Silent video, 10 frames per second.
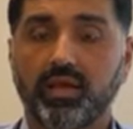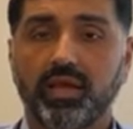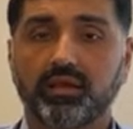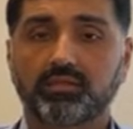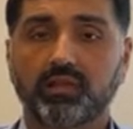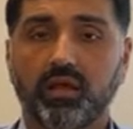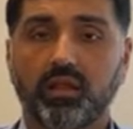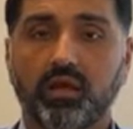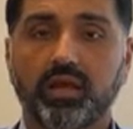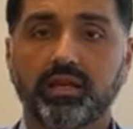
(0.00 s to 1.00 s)
And it's a
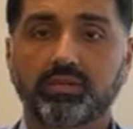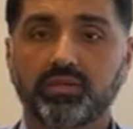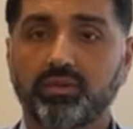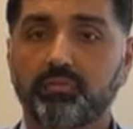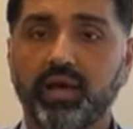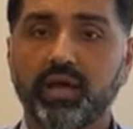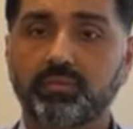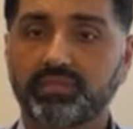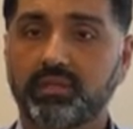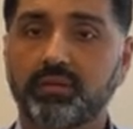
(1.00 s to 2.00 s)
lot easier to
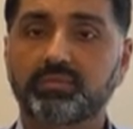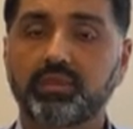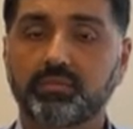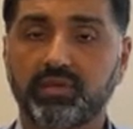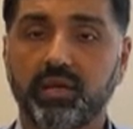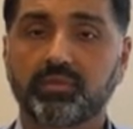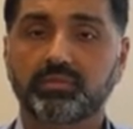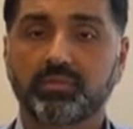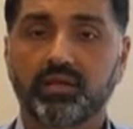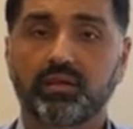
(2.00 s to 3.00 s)
biopsy them
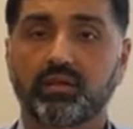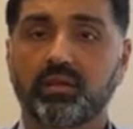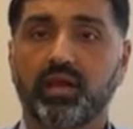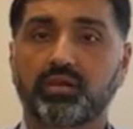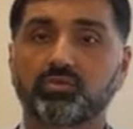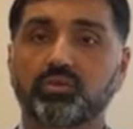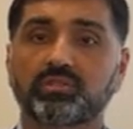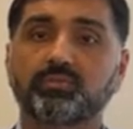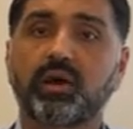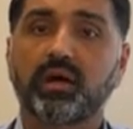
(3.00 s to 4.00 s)
sometimes than the actual
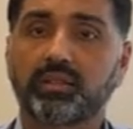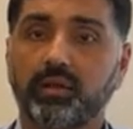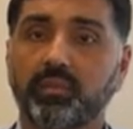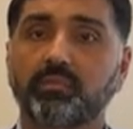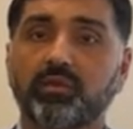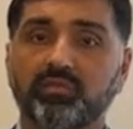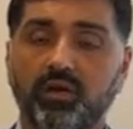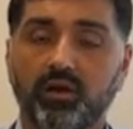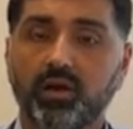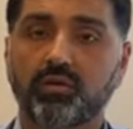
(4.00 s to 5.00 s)
spot that may be
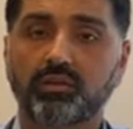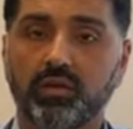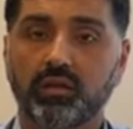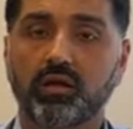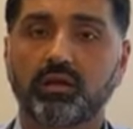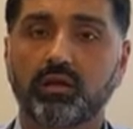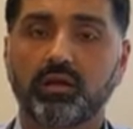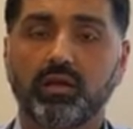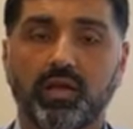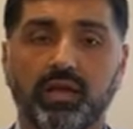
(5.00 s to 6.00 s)
far out in the lung,
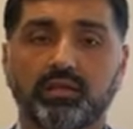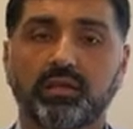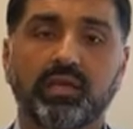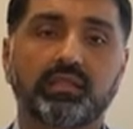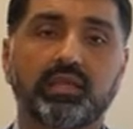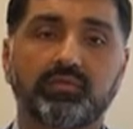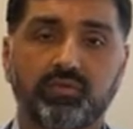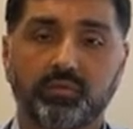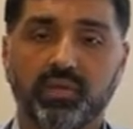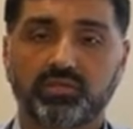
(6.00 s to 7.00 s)
and to get the
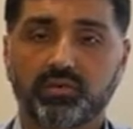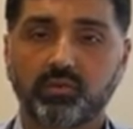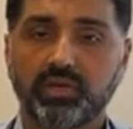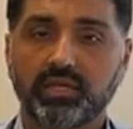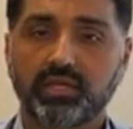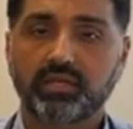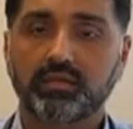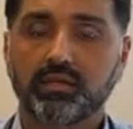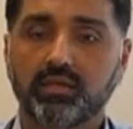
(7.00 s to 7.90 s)
information we need.